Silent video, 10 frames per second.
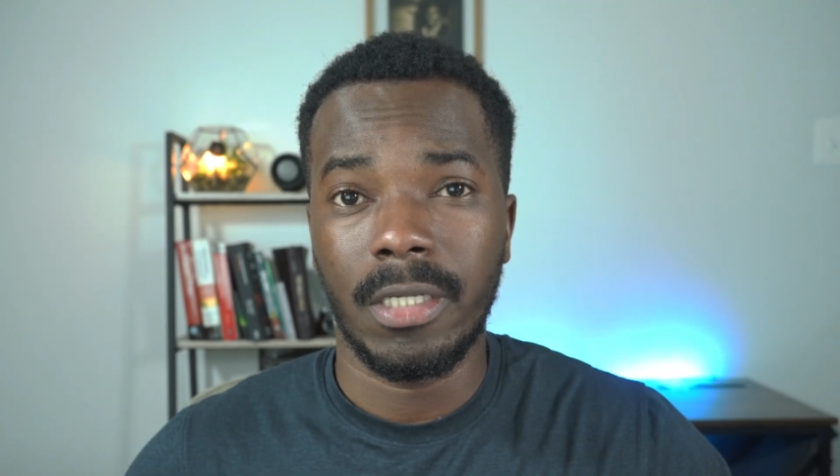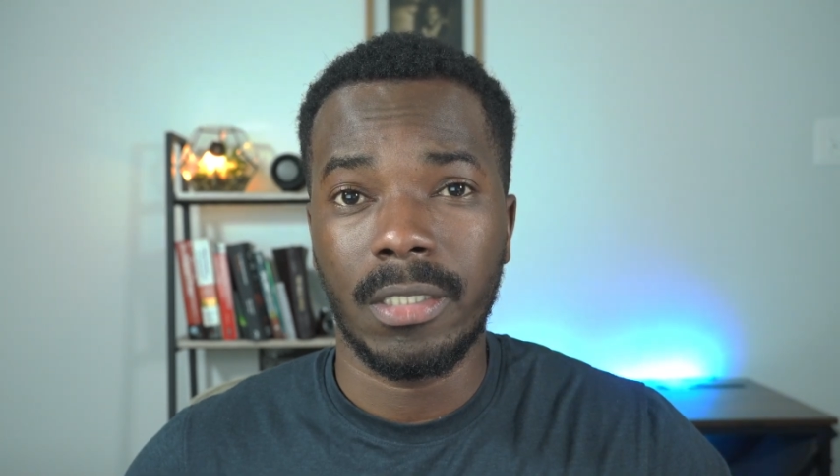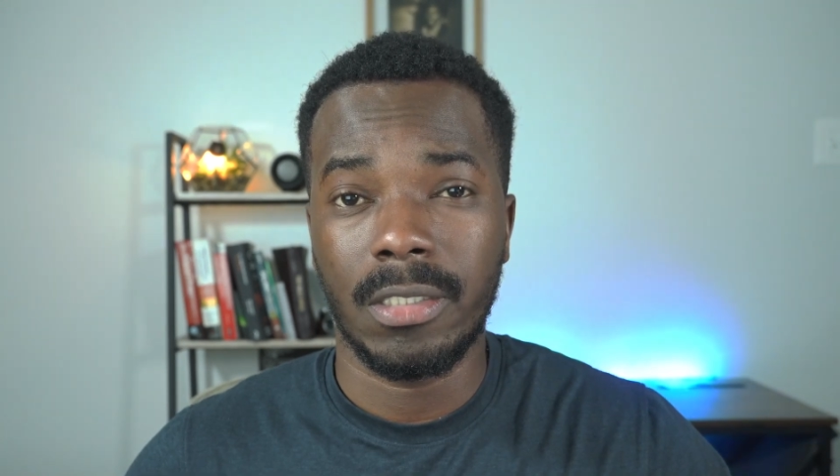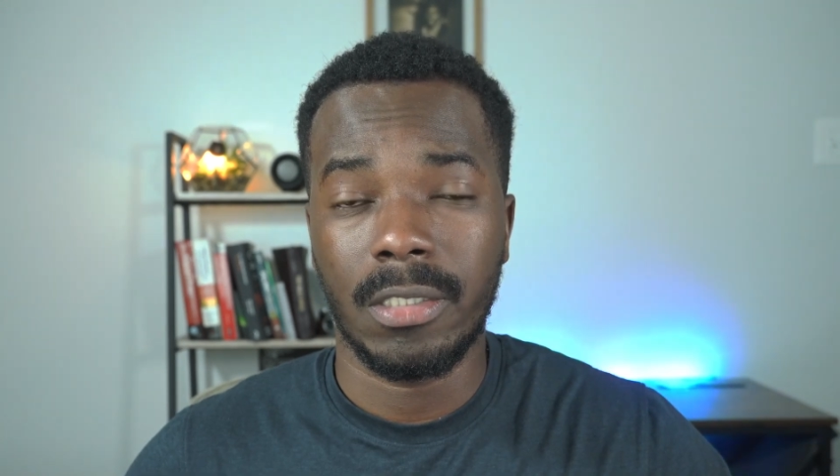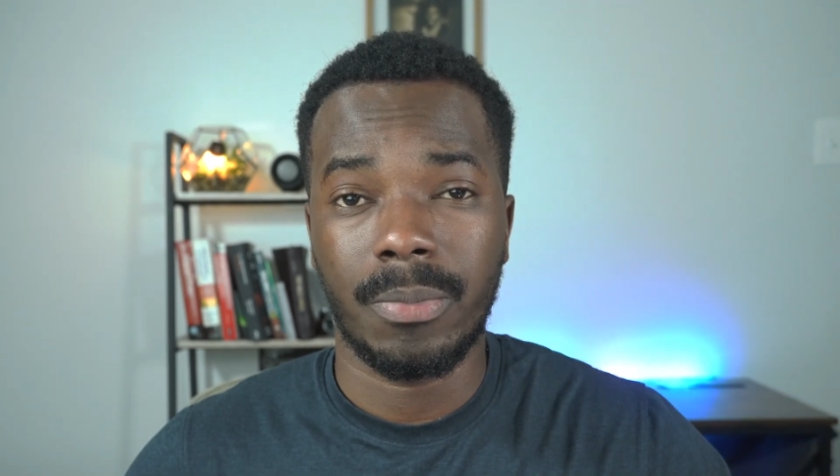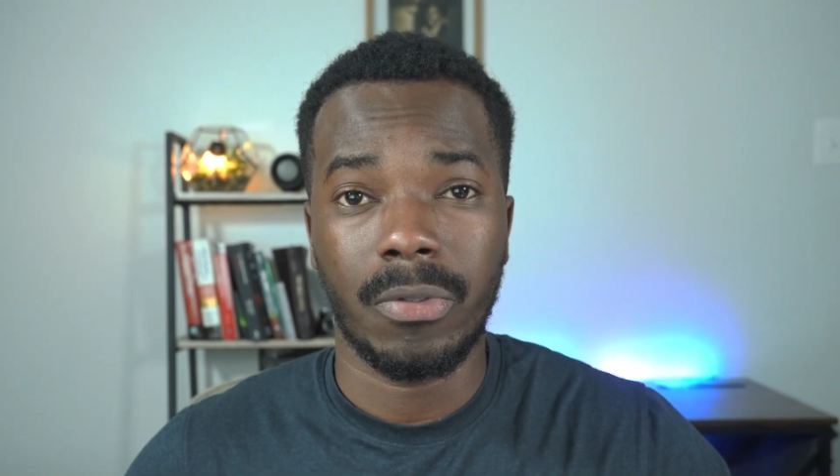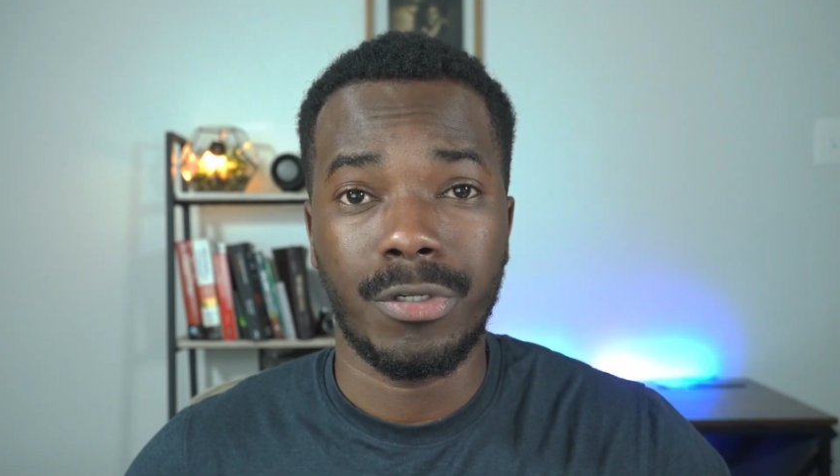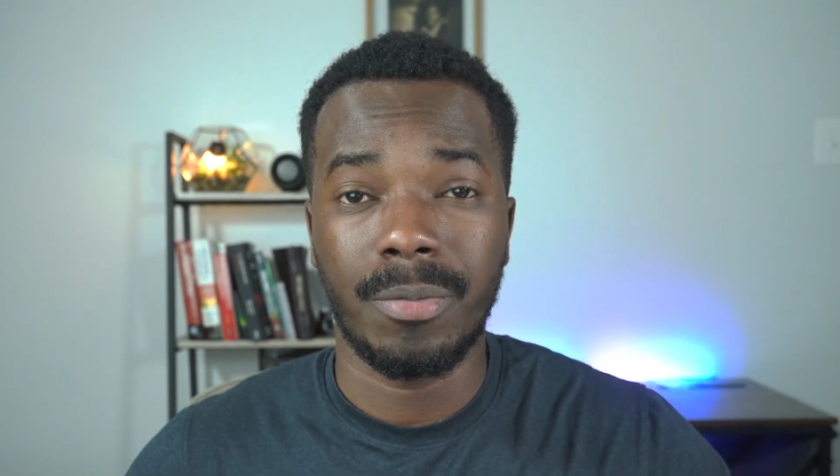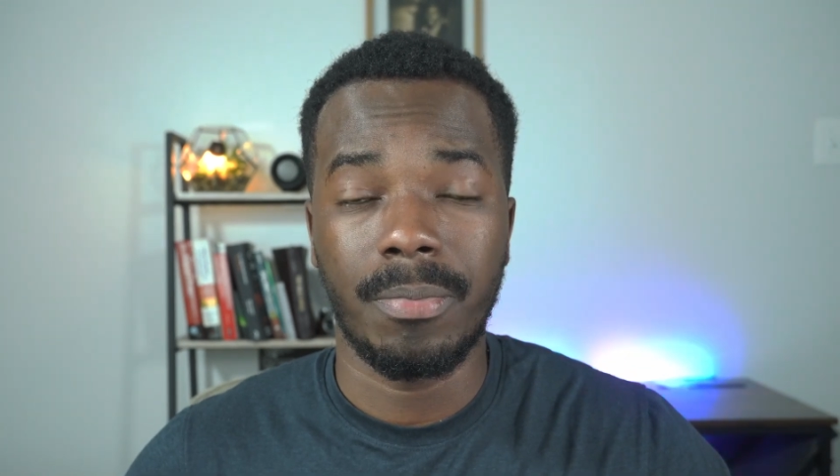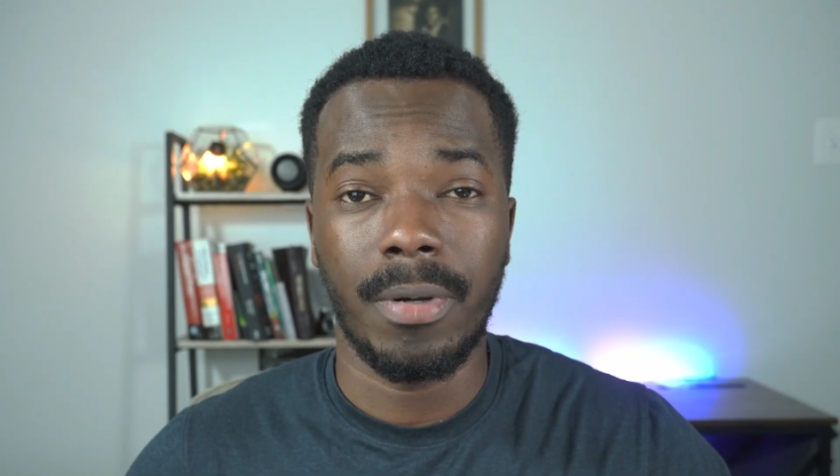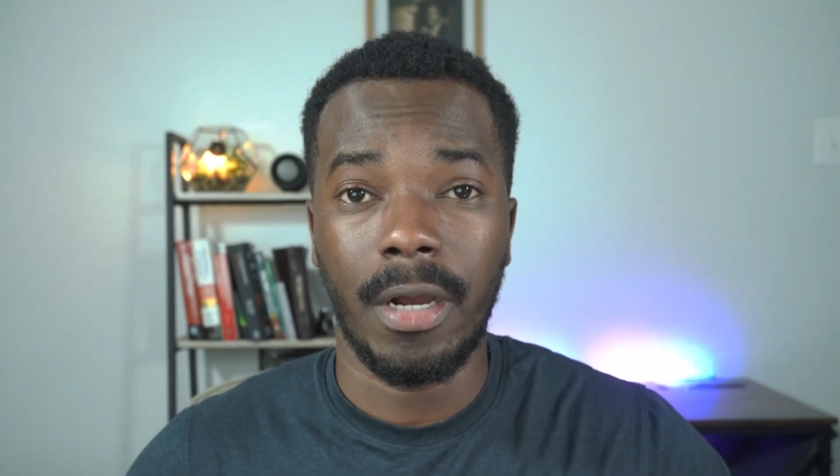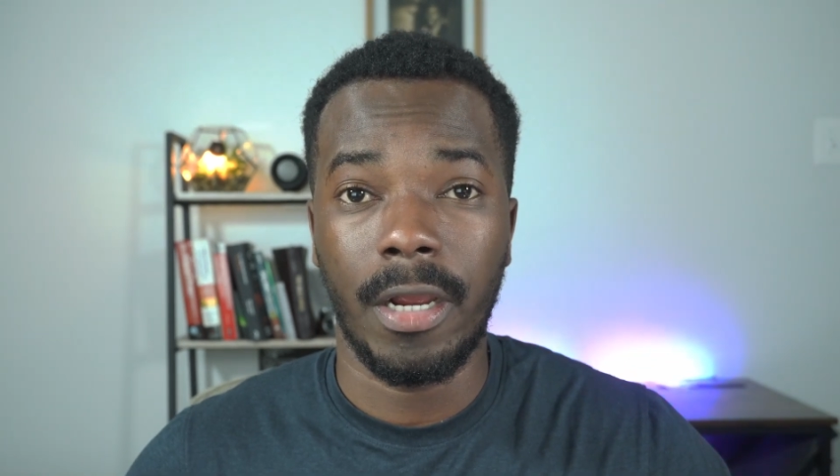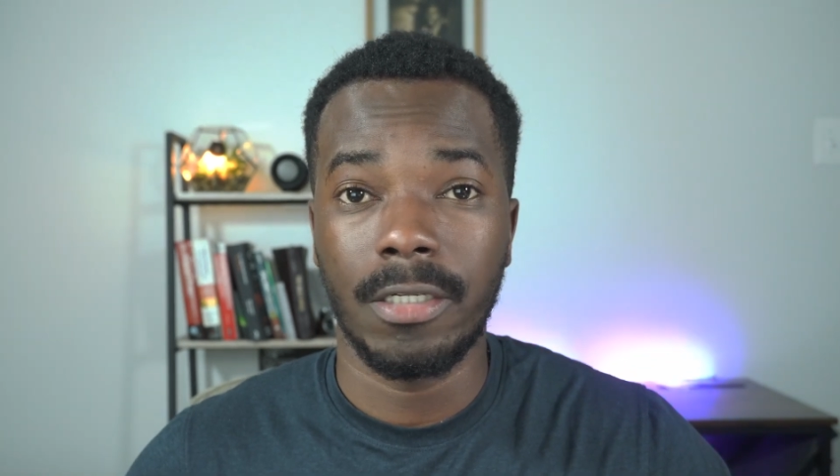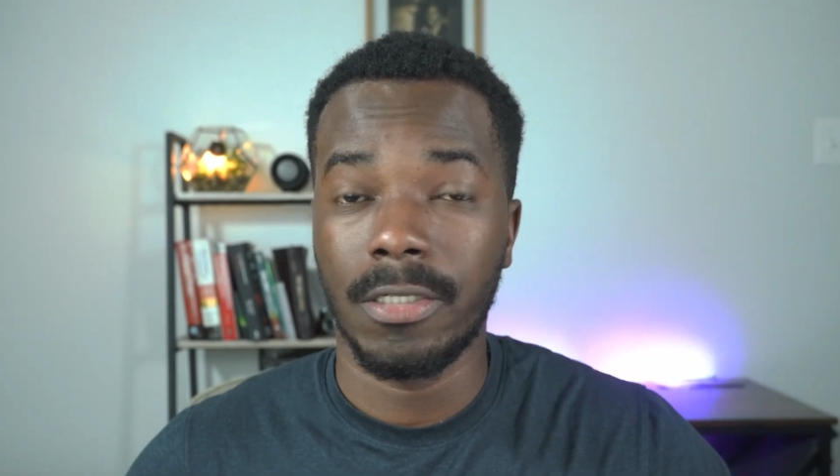take this approach by